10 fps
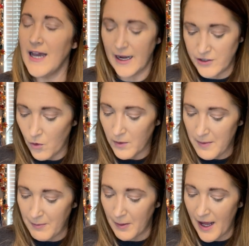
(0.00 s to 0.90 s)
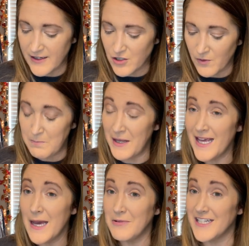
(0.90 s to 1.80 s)
I don't remember. And so being
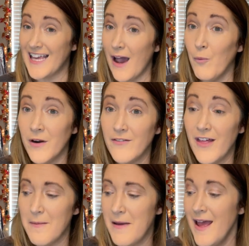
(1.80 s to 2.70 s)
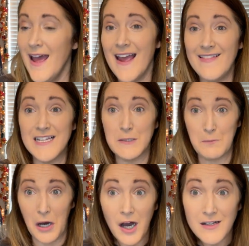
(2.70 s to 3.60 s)
able to get one of them in this
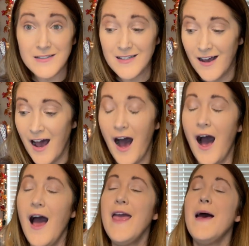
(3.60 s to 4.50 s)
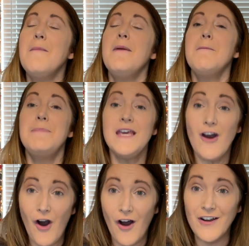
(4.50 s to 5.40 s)
box, I am
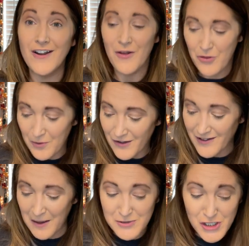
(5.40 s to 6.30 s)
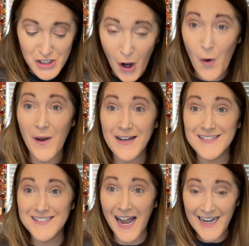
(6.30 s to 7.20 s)
beyond thrilled. I'm so
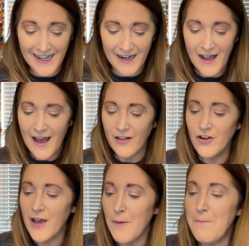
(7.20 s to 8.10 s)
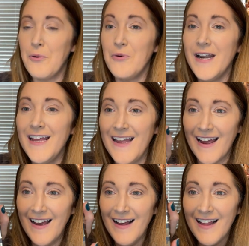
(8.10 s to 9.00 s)
excited. And look how pretty.
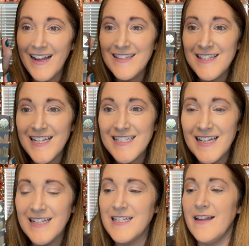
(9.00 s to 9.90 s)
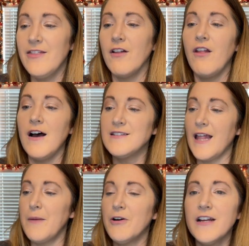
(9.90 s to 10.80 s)
It's this, it's in the Lost
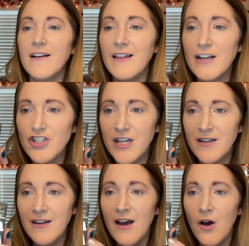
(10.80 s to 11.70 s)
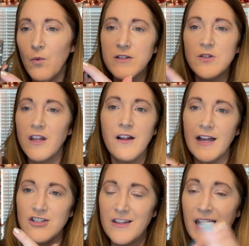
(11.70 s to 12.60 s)
Library collection, was the
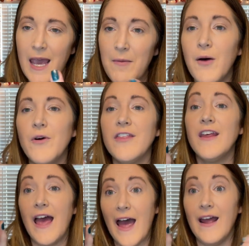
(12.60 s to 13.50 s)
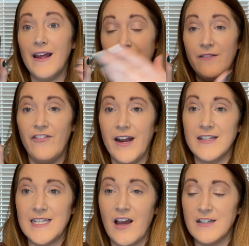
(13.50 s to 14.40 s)
collection they came out with at, in
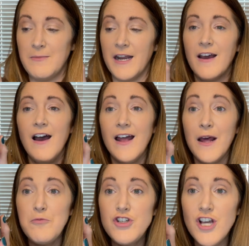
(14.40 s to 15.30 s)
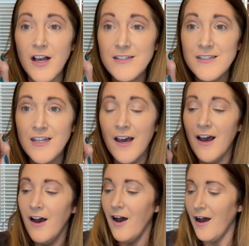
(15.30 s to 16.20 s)
Fantasy Cosmetica. And I'm just,
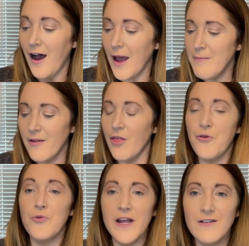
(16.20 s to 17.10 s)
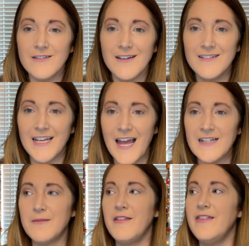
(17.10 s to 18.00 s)
I'm thrilled to get
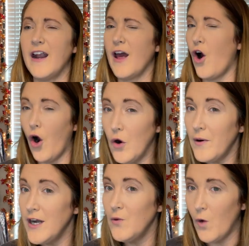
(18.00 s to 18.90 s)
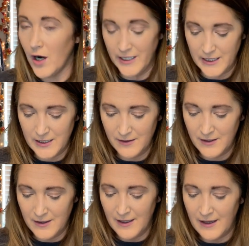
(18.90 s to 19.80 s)
something that I already wanted.
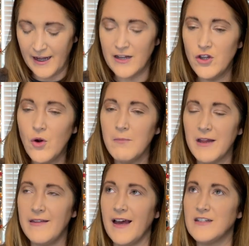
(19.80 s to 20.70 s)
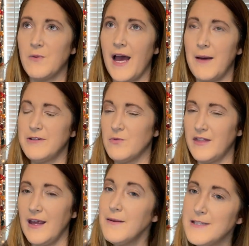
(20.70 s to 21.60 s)
Like, and normally that's what happens with
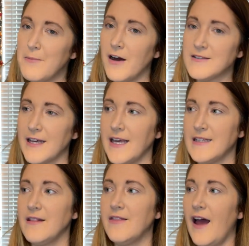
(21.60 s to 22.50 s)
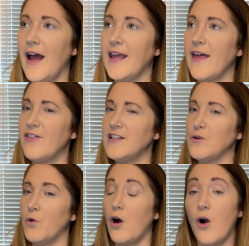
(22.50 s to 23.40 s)
the Ipsy box. Like, it, I get things that
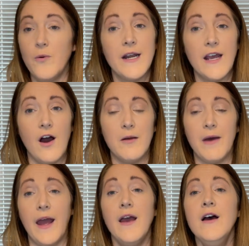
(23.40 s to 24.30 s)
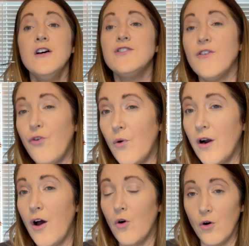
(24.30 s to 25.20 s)
were already on my
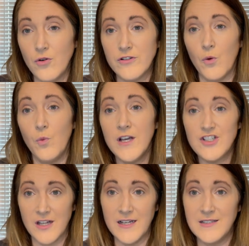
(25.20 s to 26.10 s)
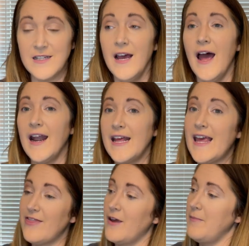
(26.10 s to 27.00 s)
Sephora or Ulta wish list, and I
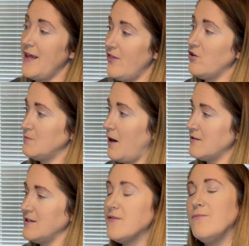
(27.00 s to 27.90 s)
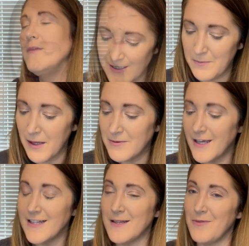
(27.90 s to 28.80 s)
get them in those boxes. To be able to
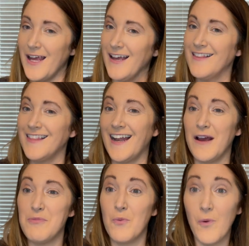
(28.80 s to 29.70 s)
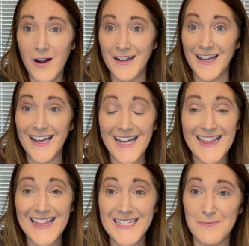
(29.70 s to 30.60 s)
get something that I've been wanting
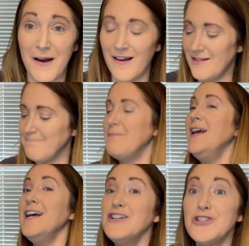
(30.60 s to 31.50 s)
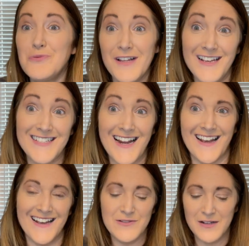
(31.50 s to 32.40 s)
in this box, it's just really
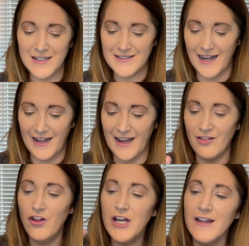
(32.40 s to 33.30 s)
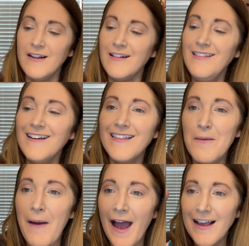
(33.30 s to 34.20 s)
exciting. It's really exciting. And look at, look at
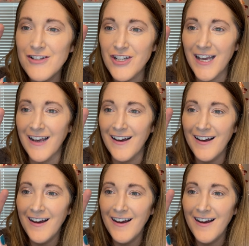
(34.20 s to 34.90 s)
the packaging.